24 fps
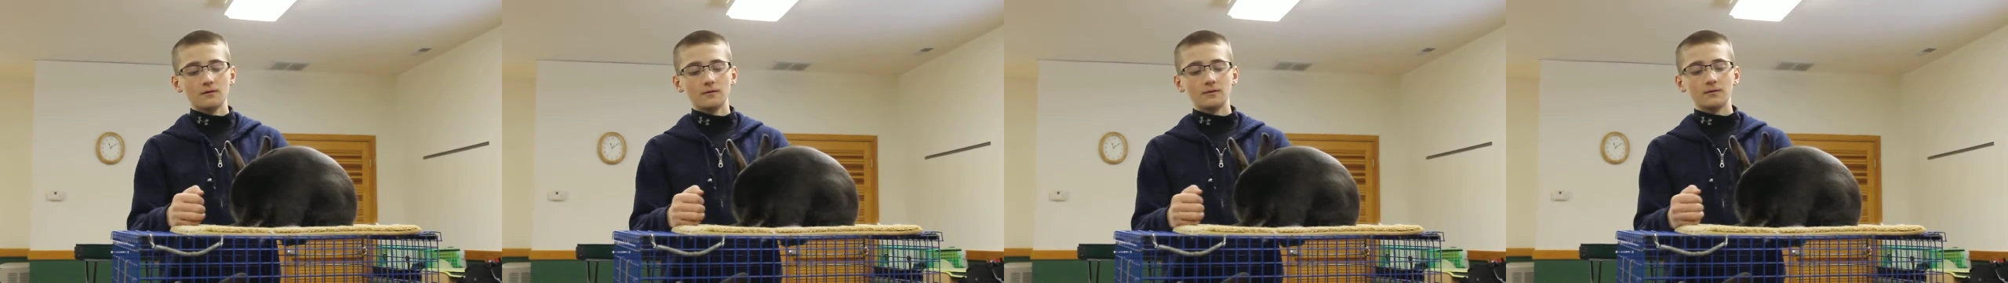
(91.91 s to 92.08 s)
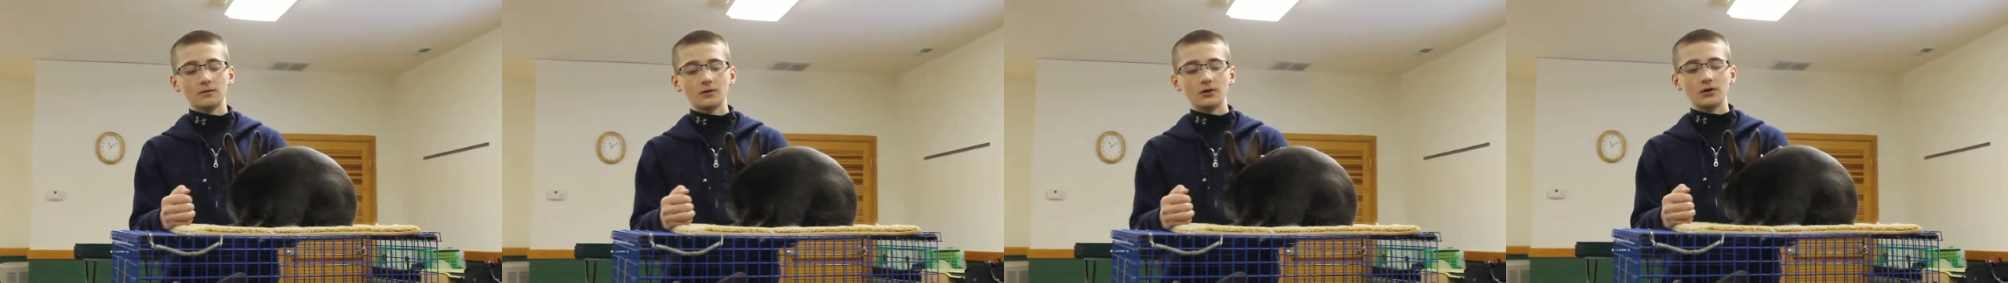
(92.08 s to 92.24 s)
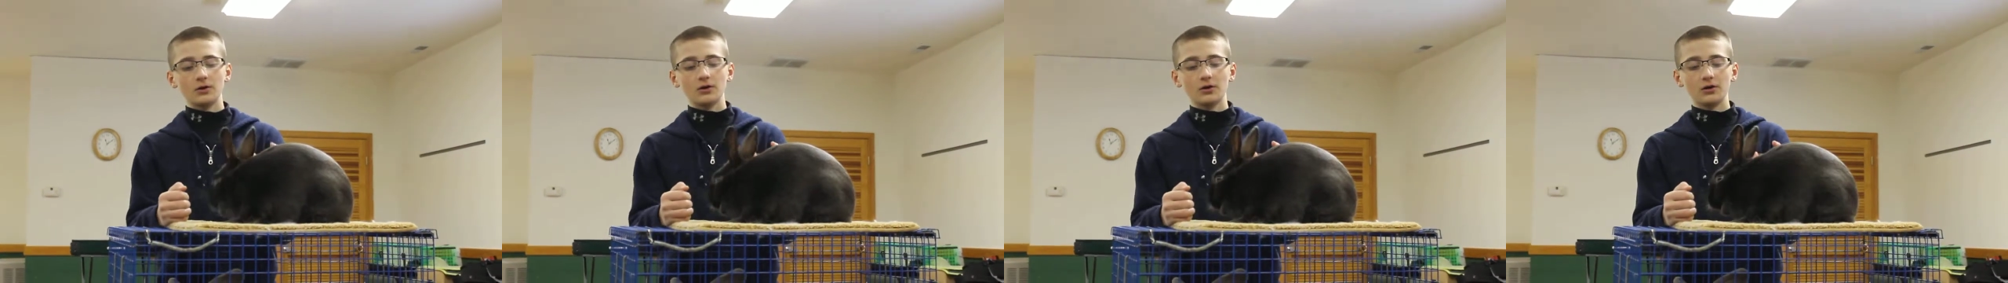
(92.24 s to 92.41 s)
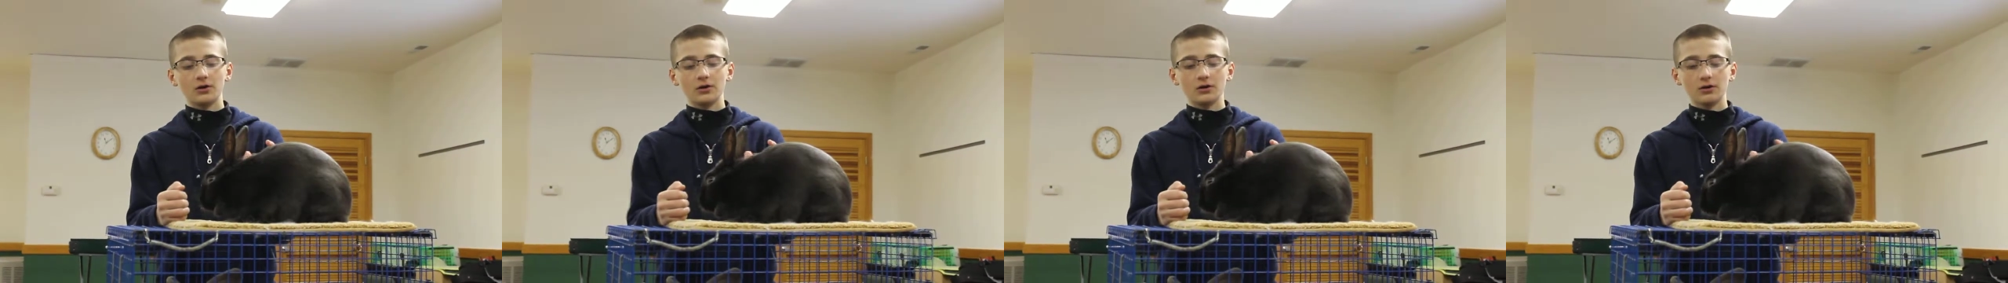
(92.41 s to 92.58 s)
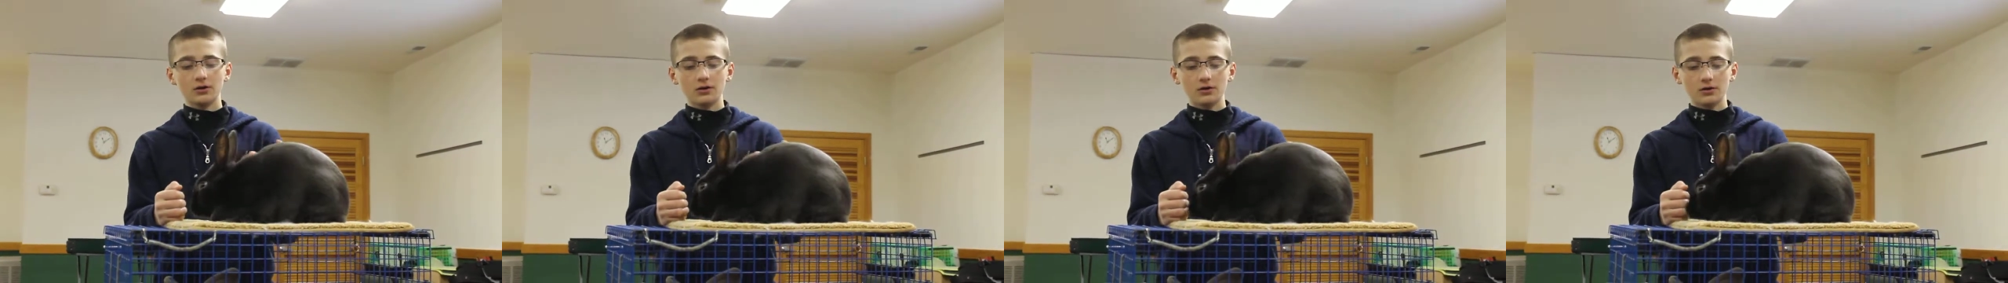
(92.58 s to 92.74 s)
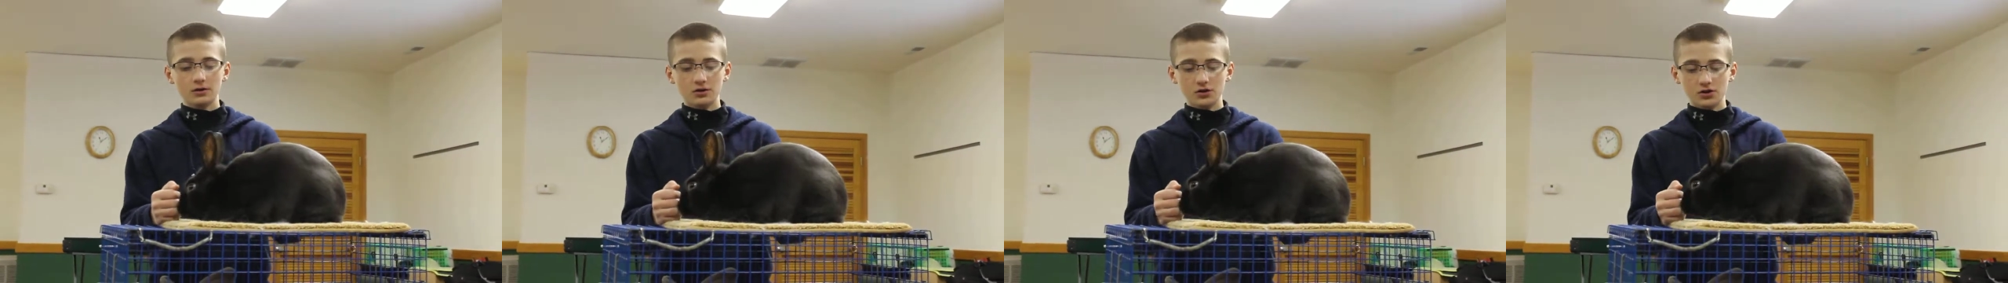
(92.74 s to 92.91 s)
for
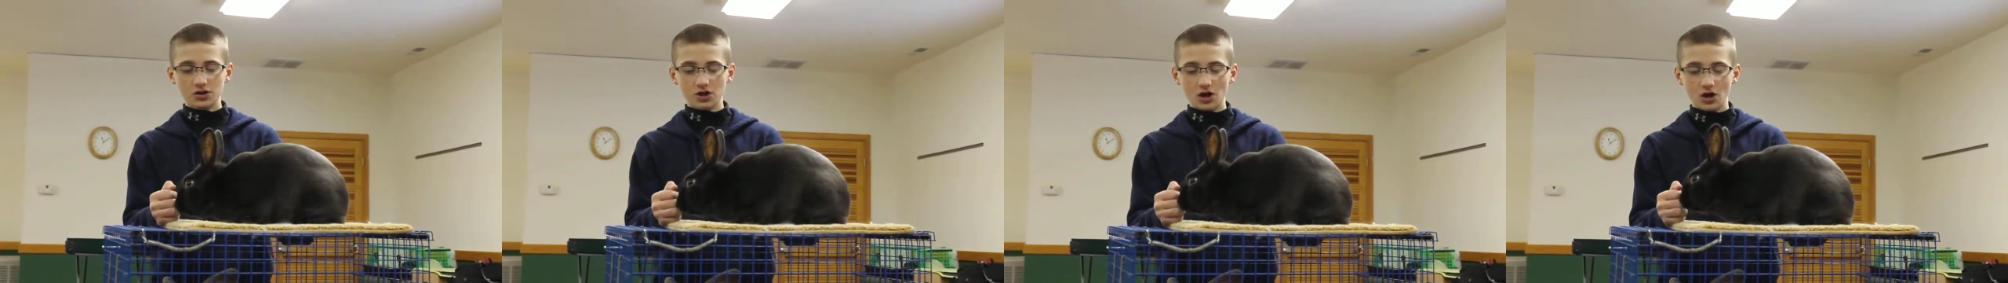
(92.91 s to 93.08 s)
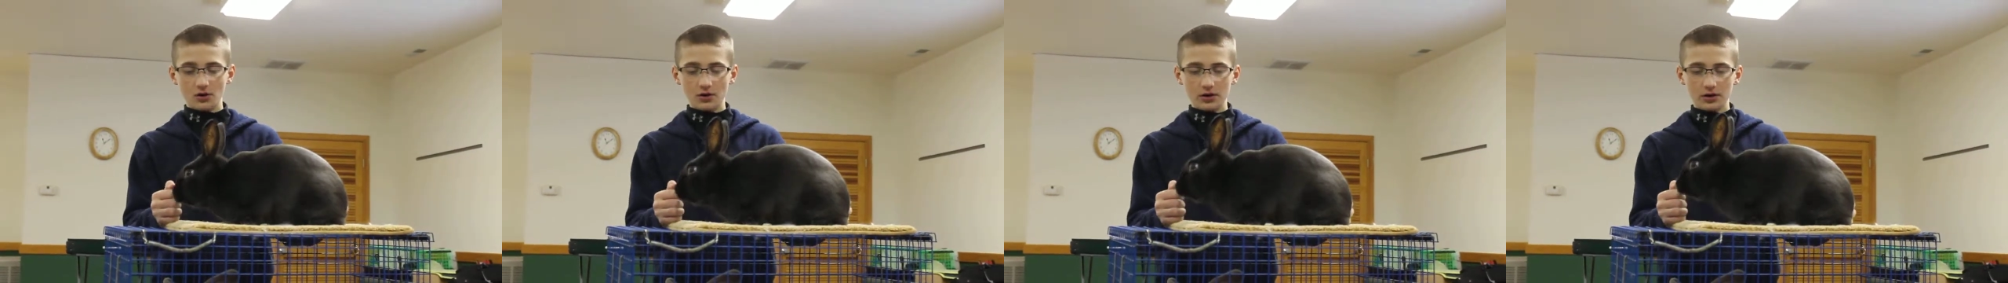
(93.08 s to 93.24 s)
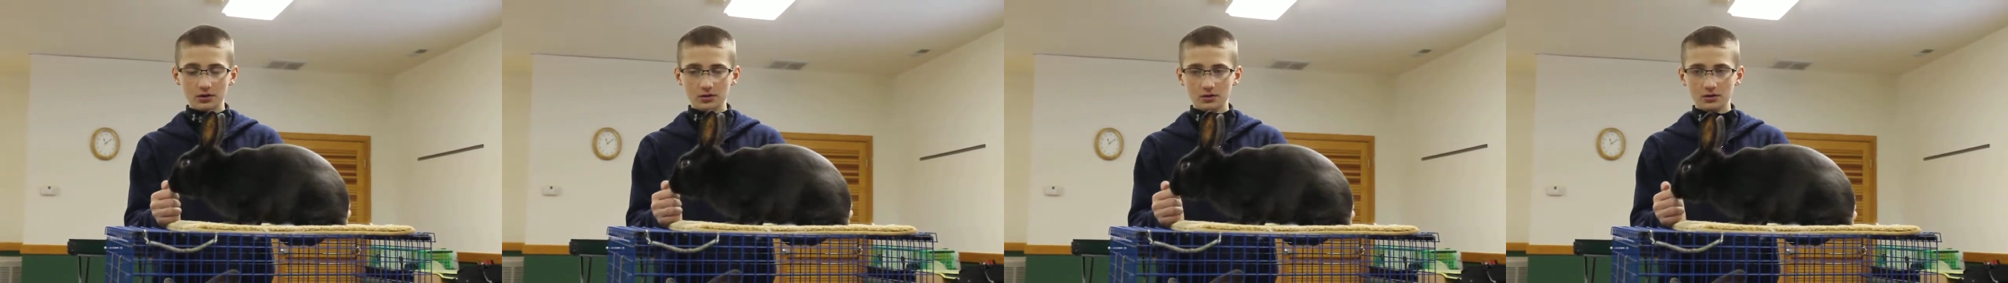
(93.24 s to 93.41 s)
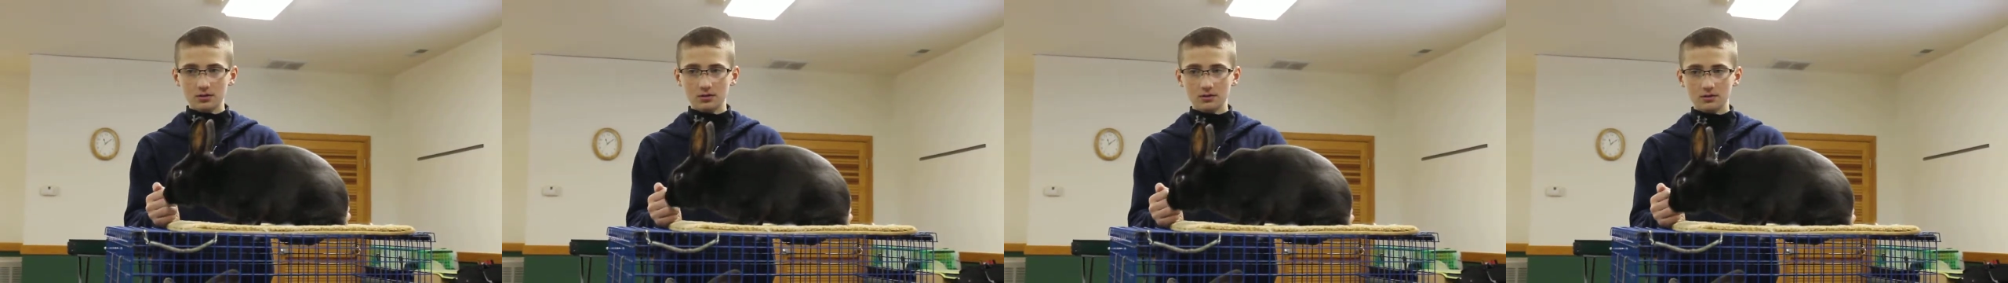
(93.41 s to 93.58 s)
showing,